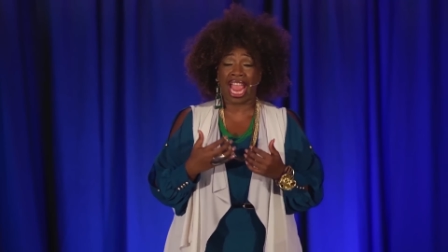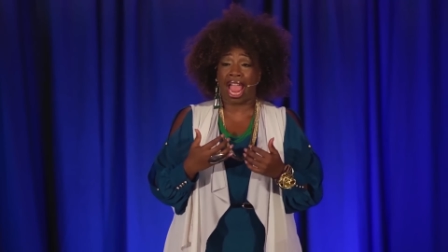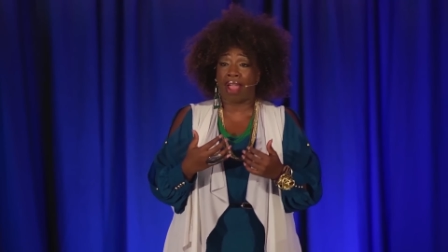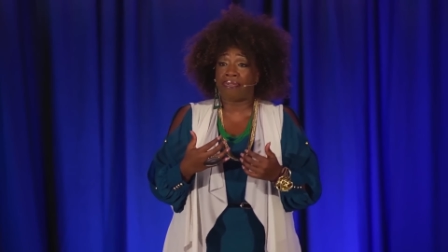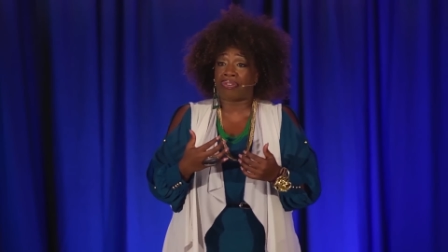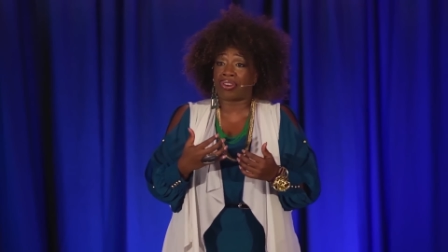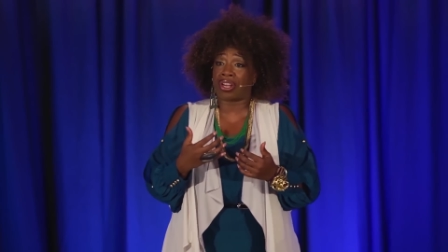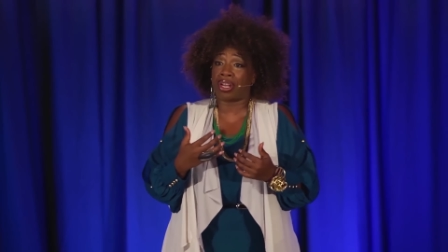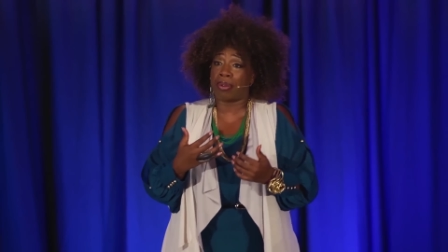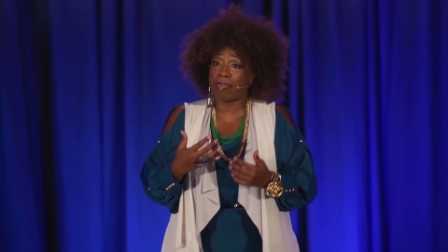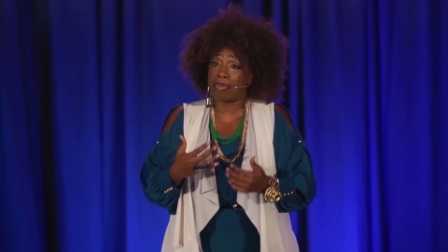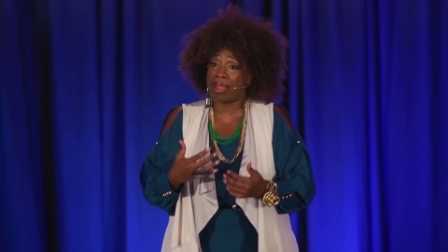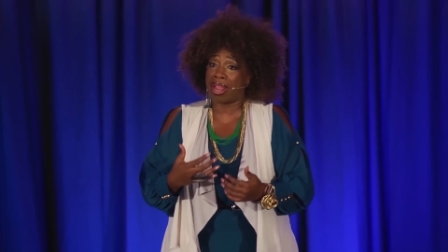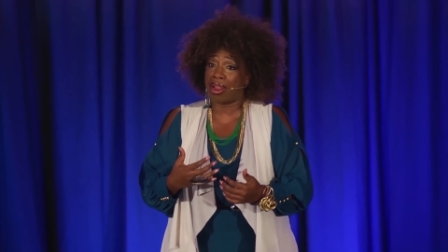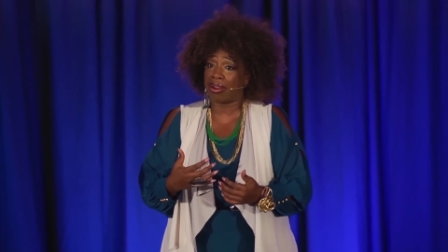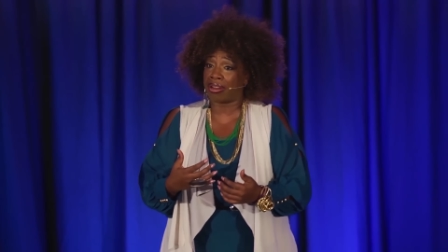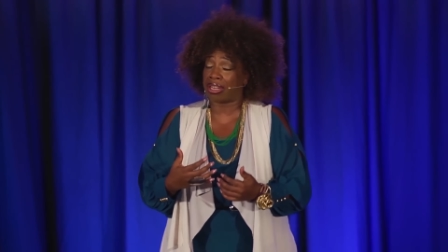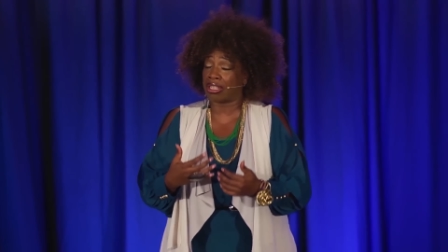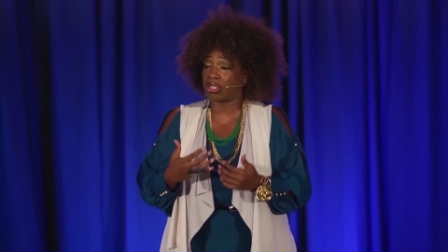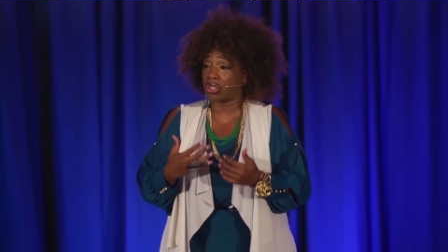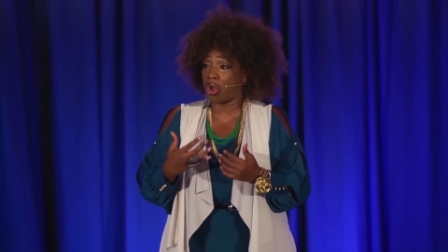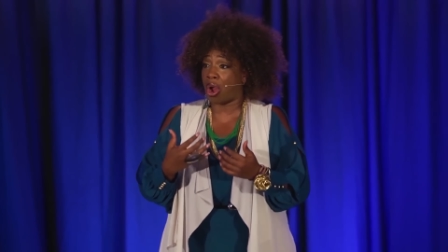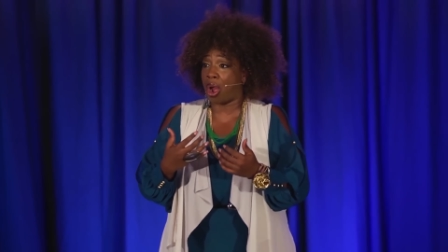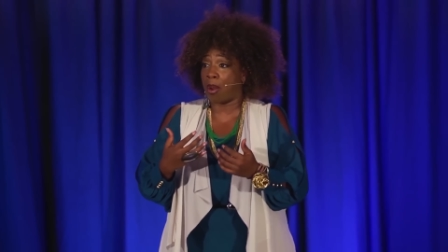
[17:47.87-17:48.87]
African
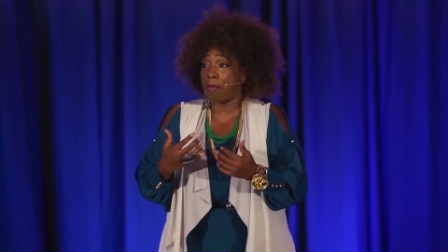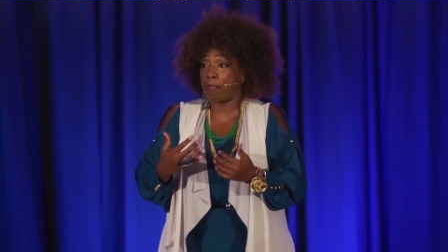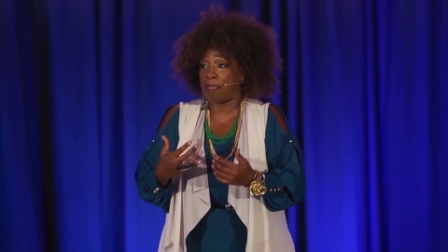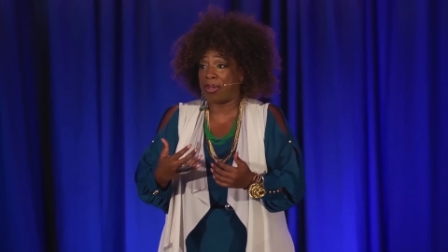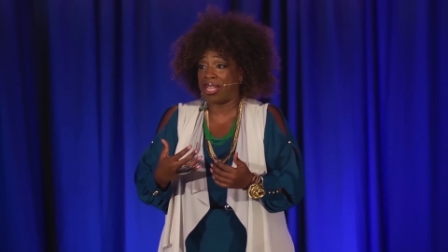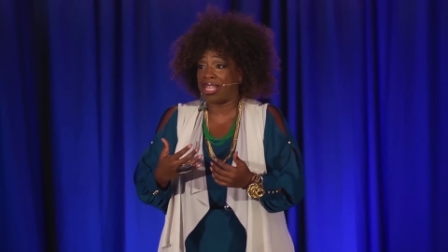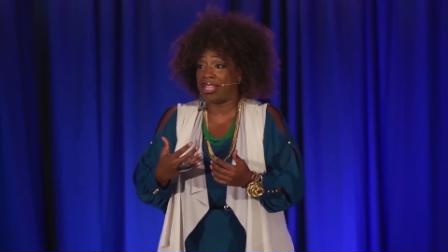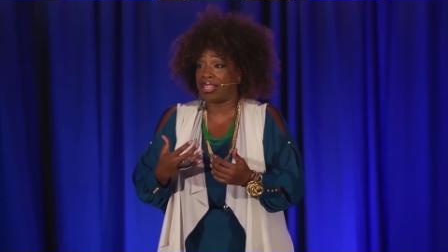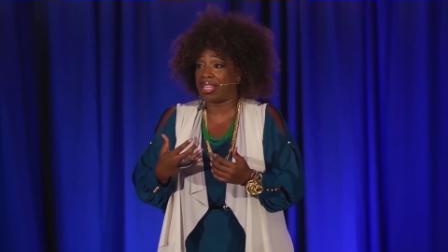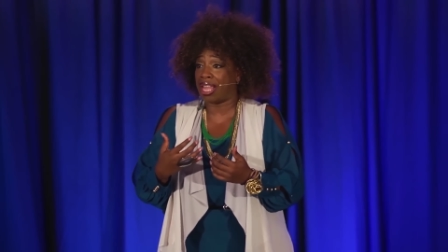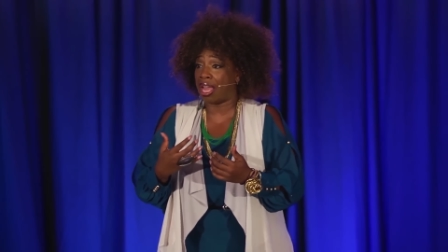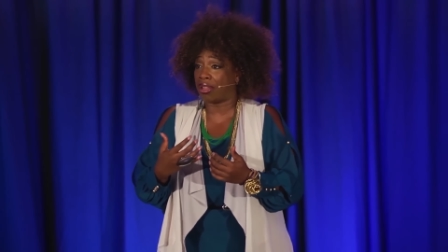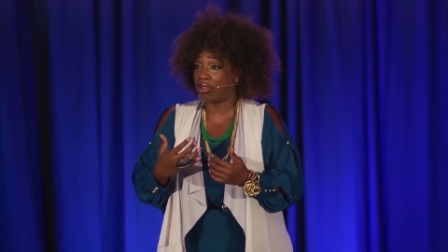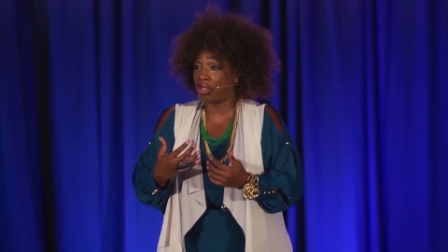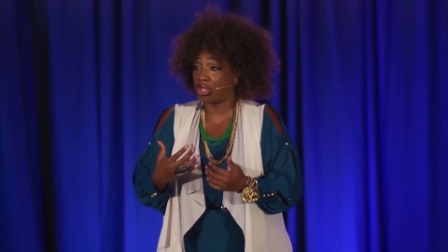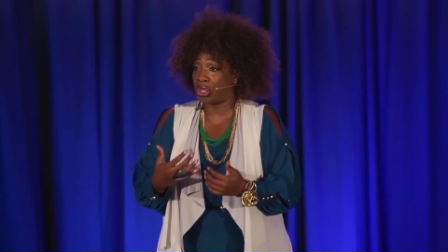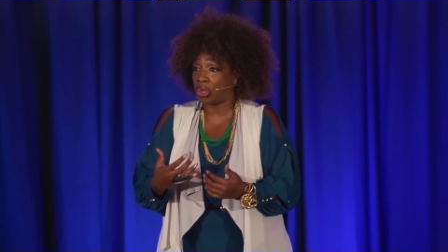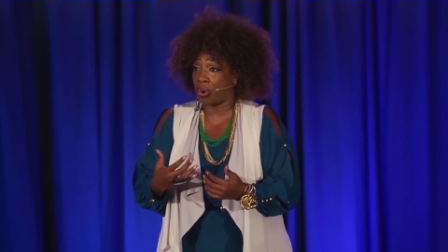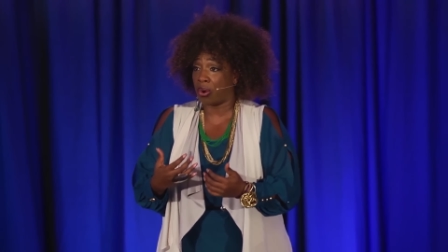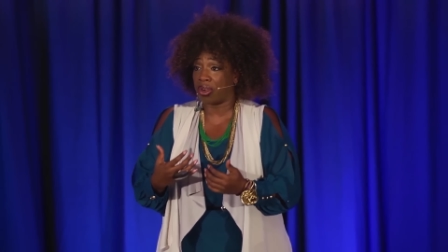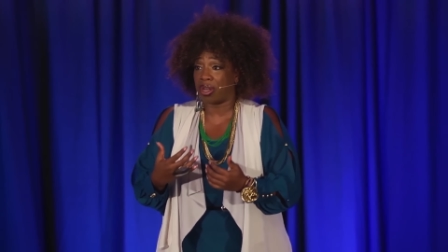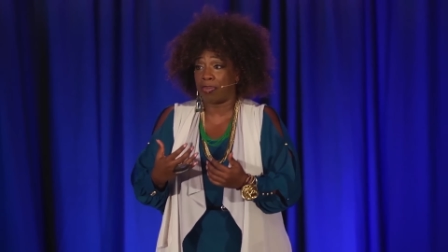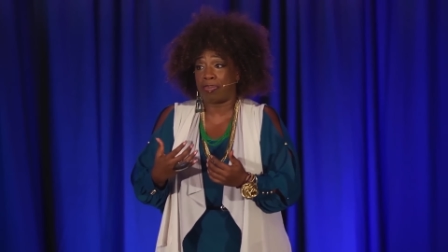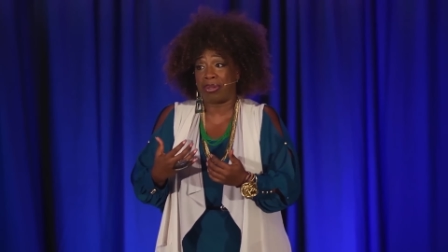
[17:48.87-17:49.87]
Americans aren't beating down the
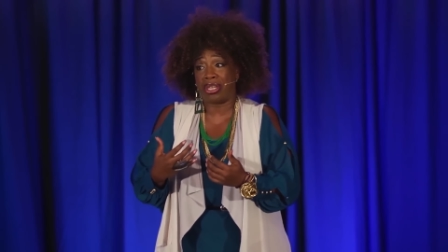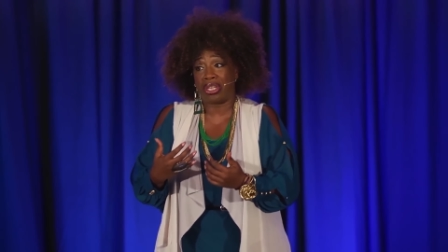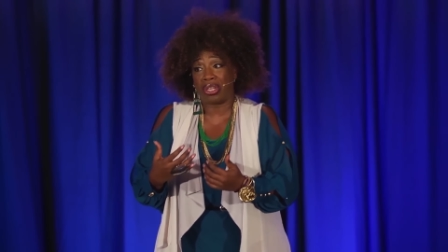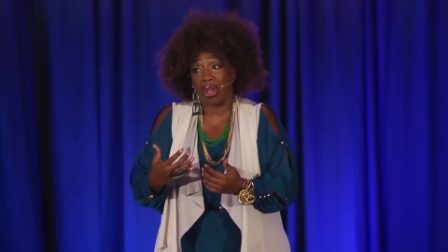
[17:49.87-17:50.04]
door to B.